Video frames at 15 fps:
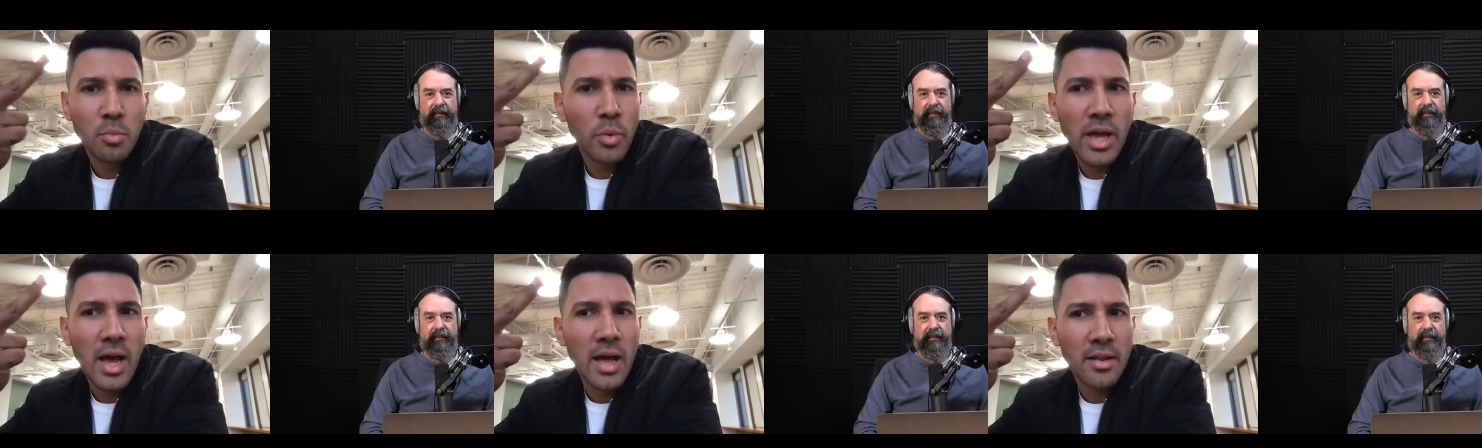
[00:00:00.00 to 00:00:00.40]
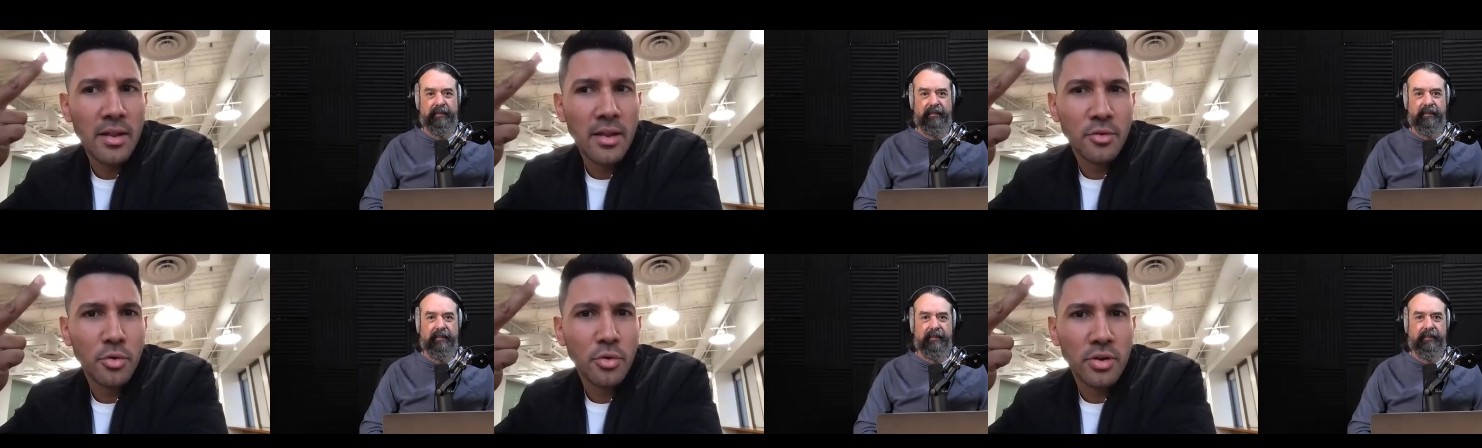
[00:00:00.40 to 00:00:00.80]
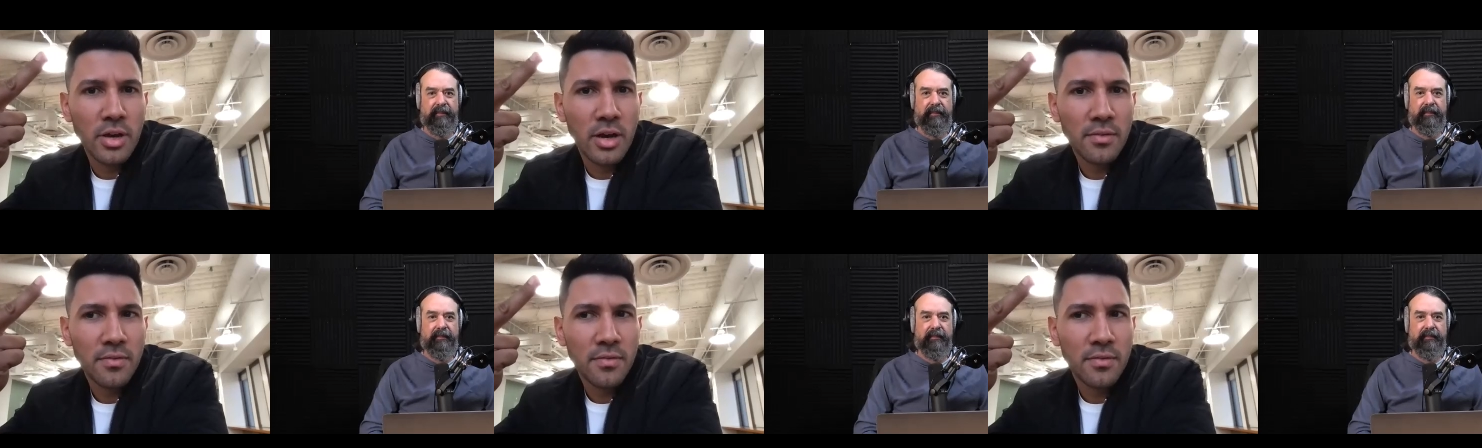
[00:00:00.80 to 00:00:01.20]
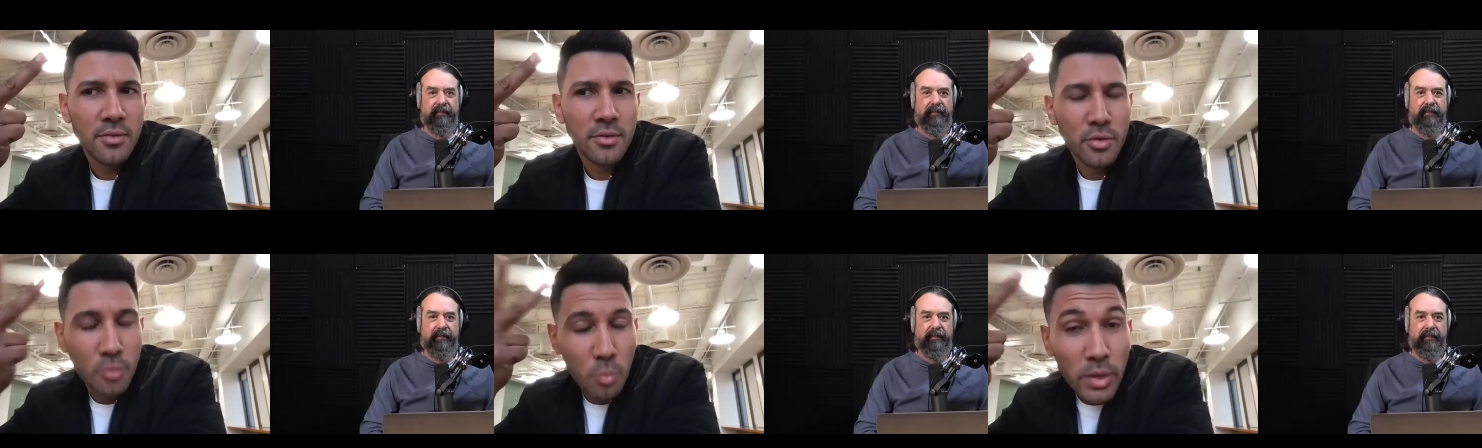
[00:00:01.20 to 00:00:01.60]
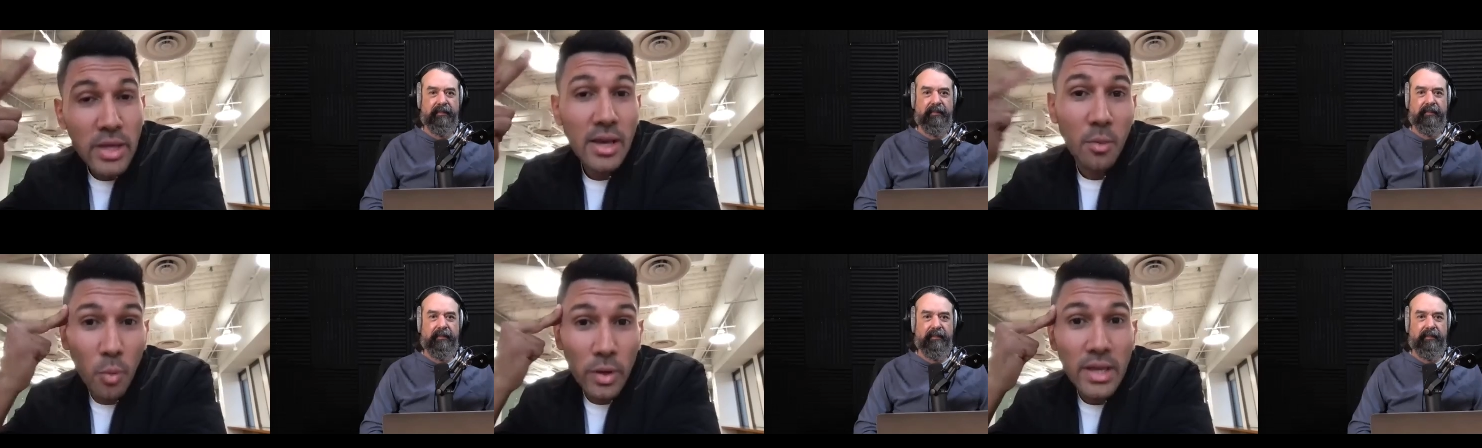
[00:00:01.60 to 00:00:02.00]
Speaker 1: we aren't good enough? We
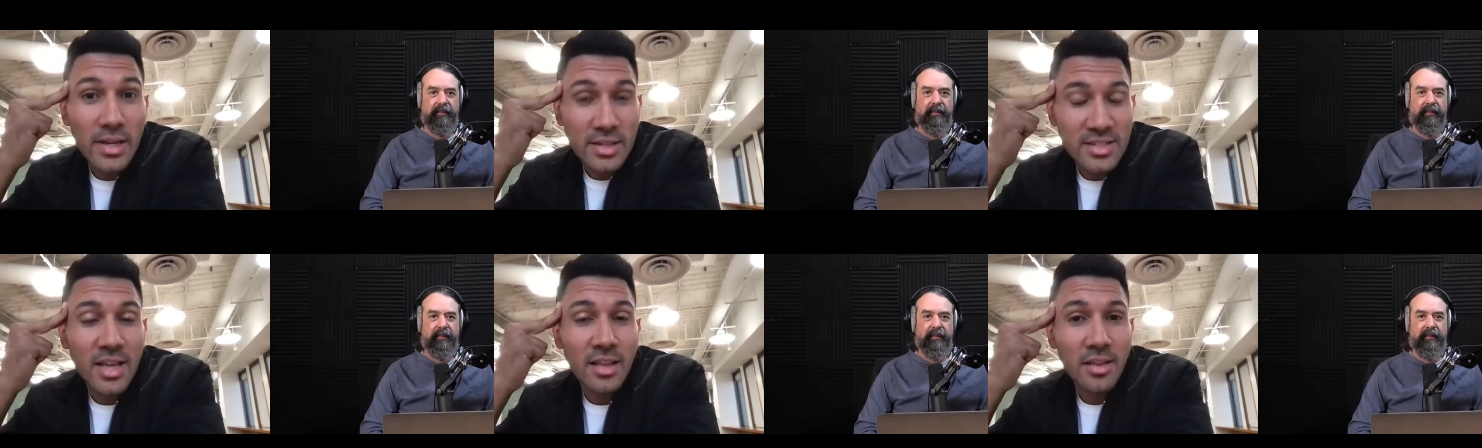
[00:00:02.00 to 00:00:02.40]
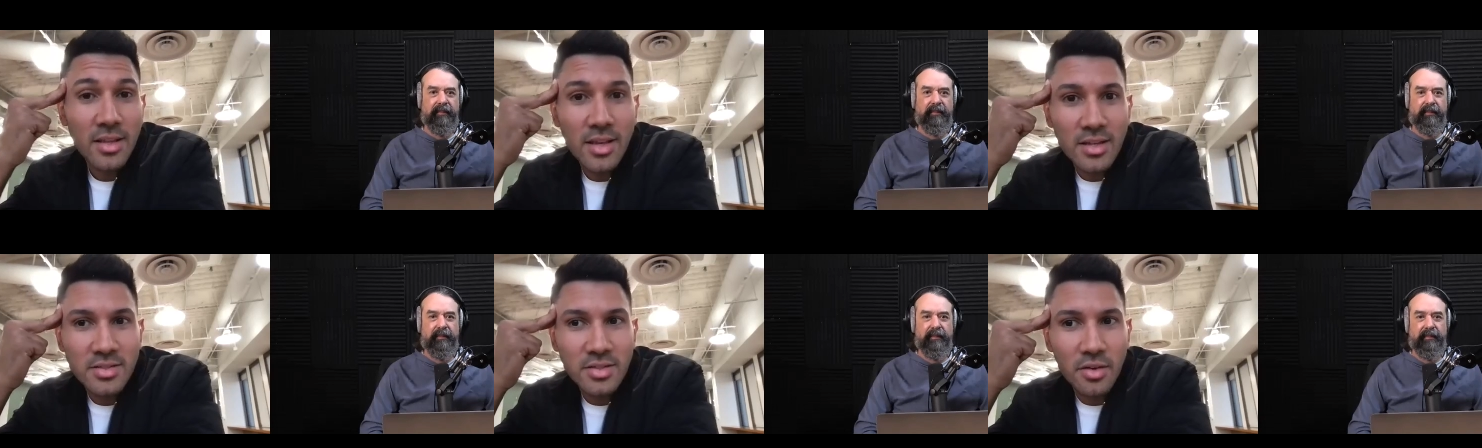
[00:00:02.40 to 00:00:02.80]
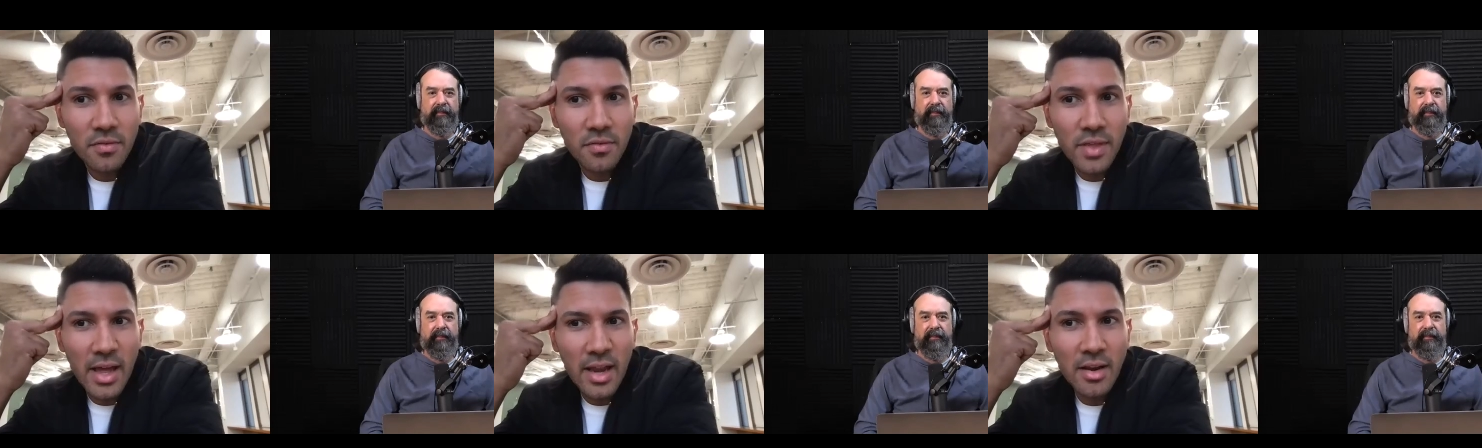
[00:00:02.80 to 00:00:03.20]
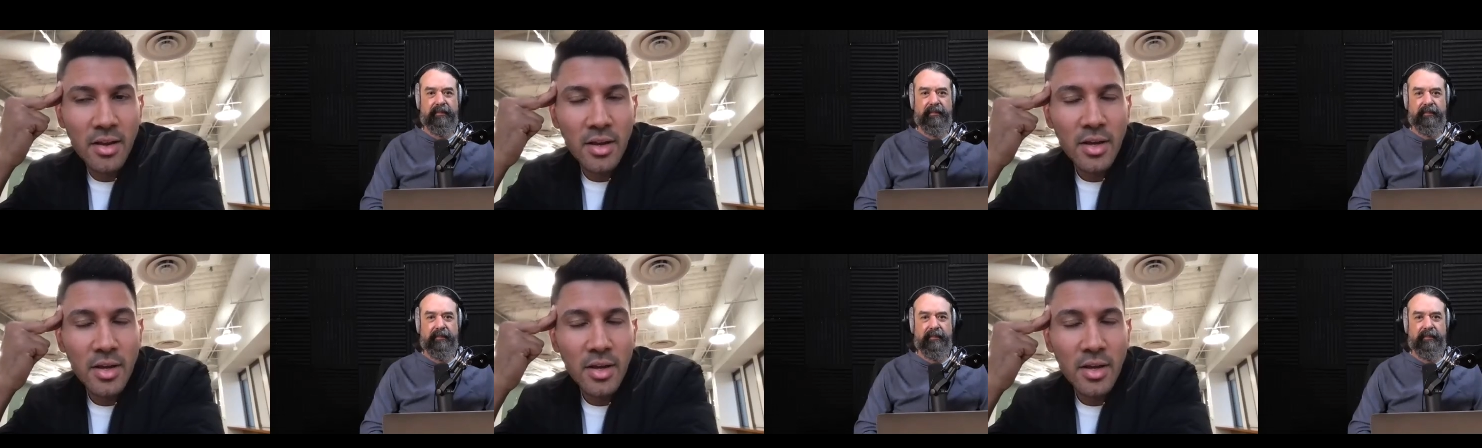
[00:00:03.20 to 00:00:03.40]
are, we are telling ourselves that.